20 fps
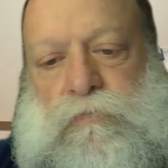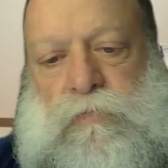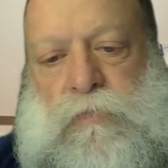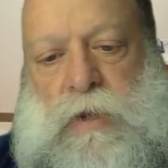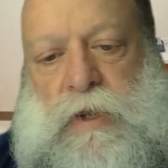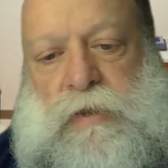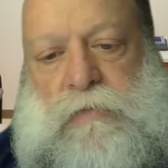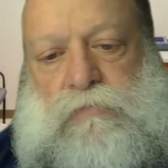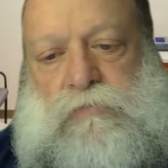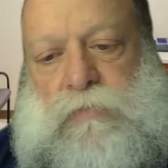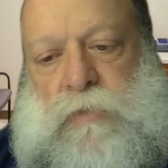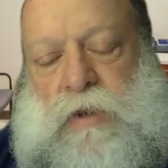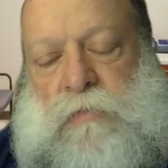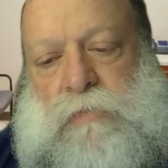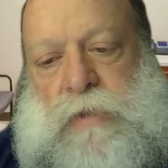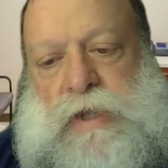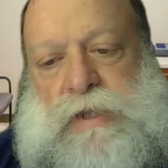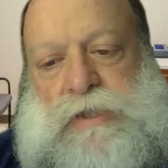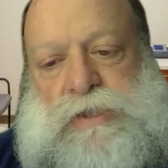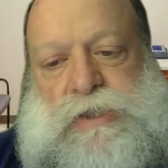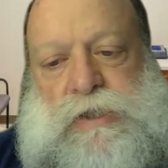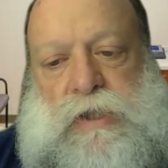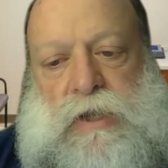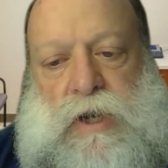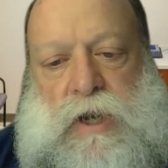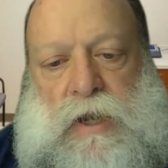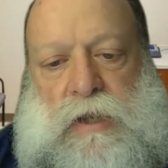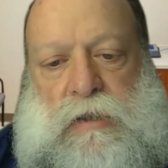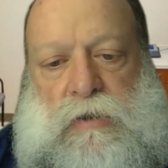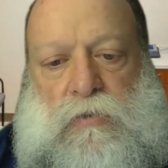I mentioned
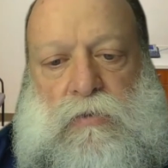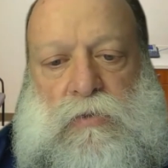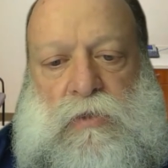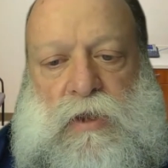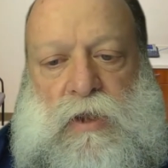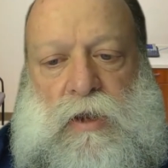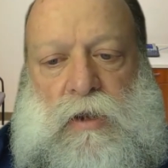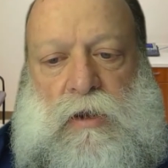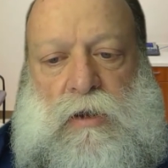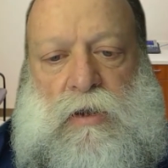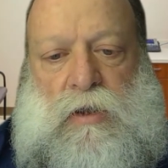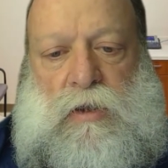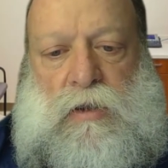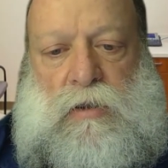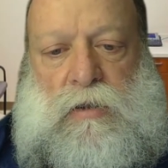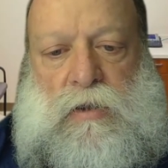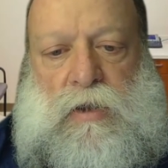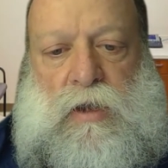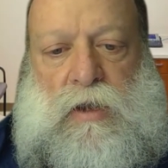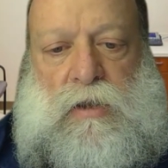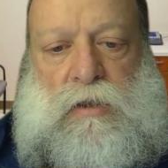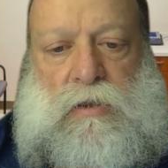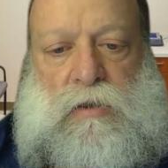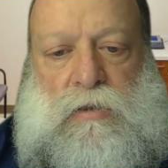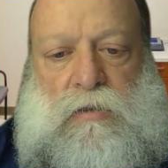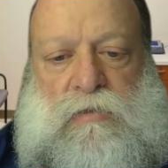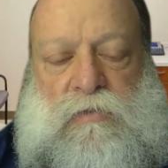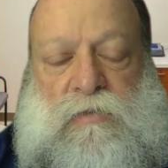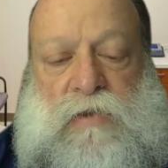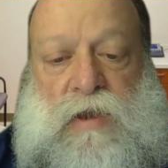that I do think that
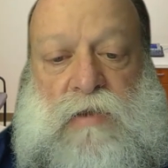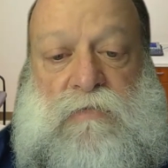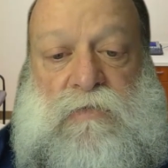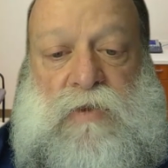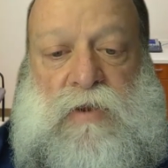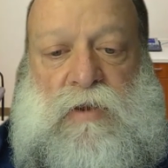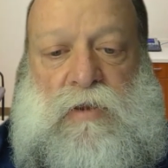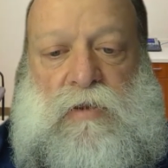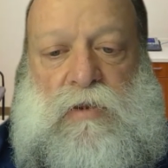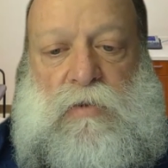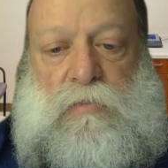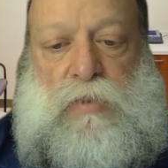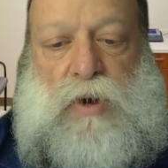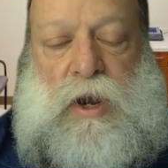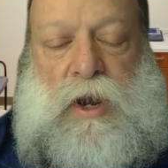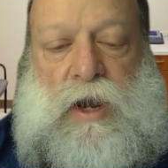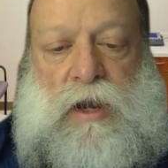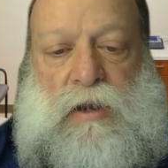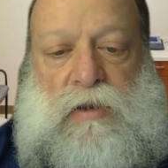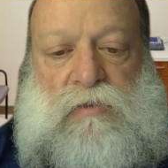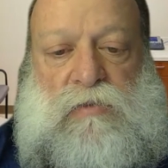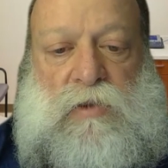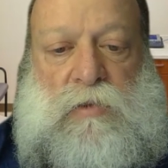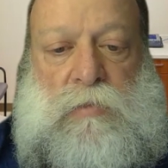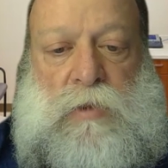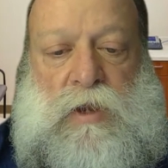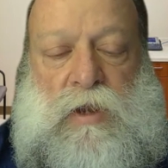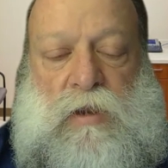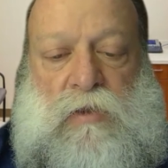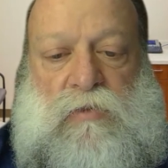safety in your brand is going
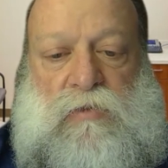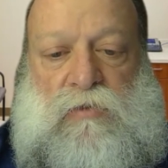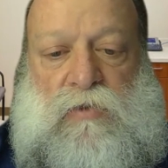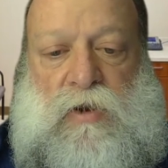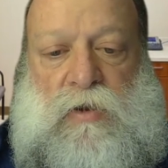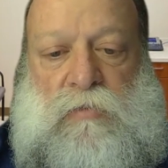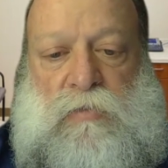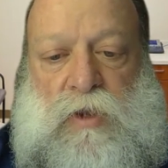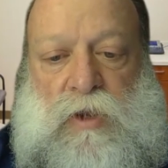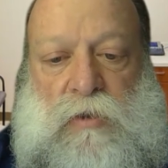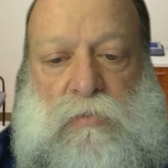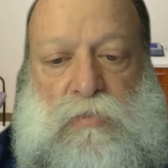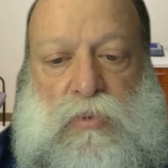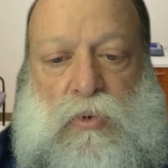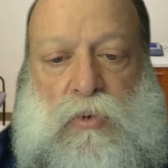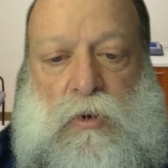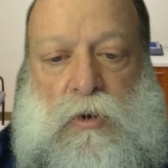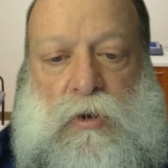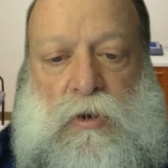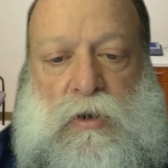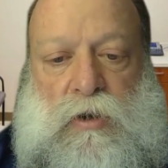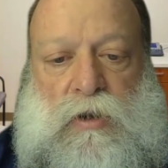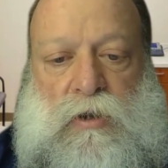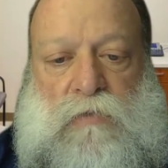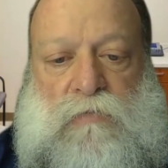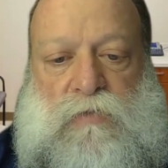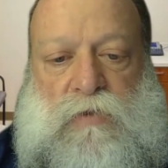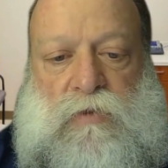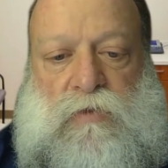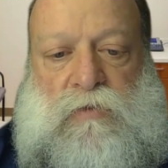to be extremely important in
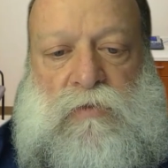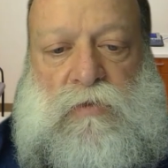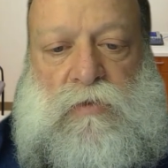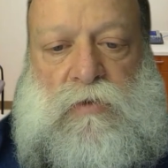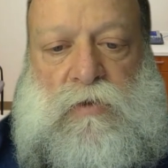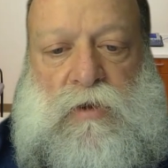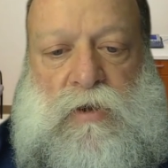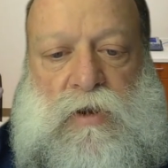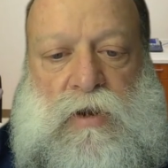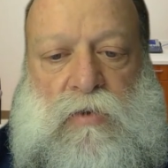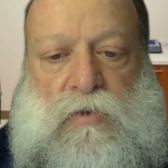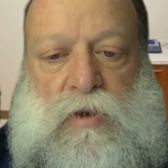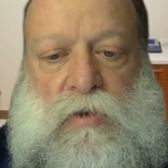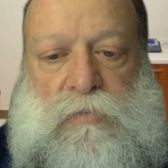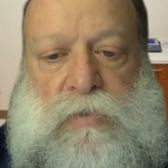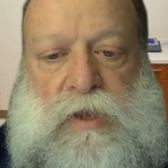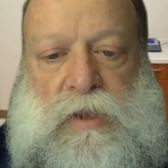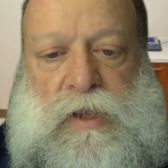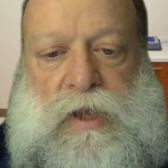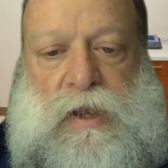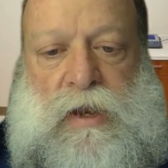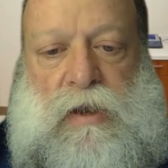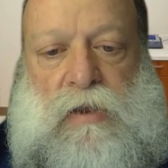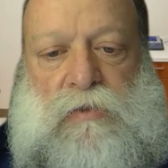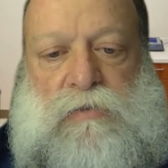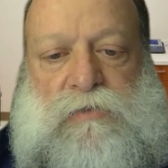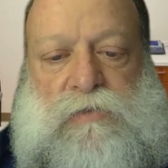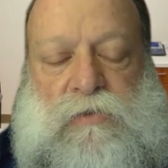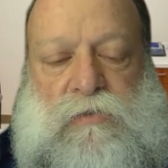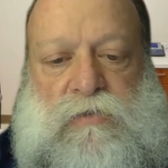the future. You don't want to be that
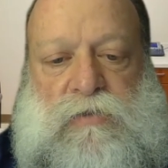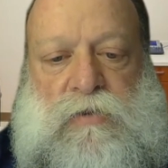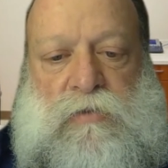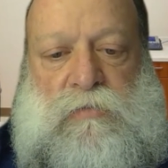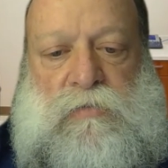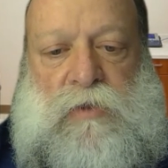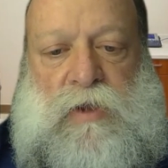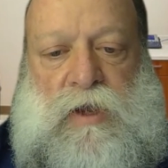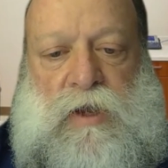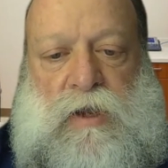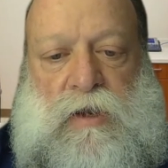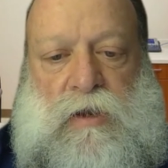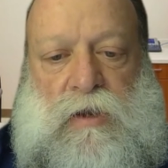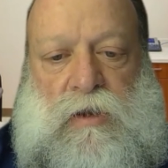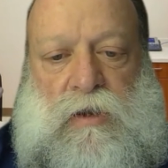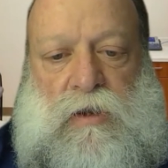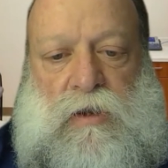health system that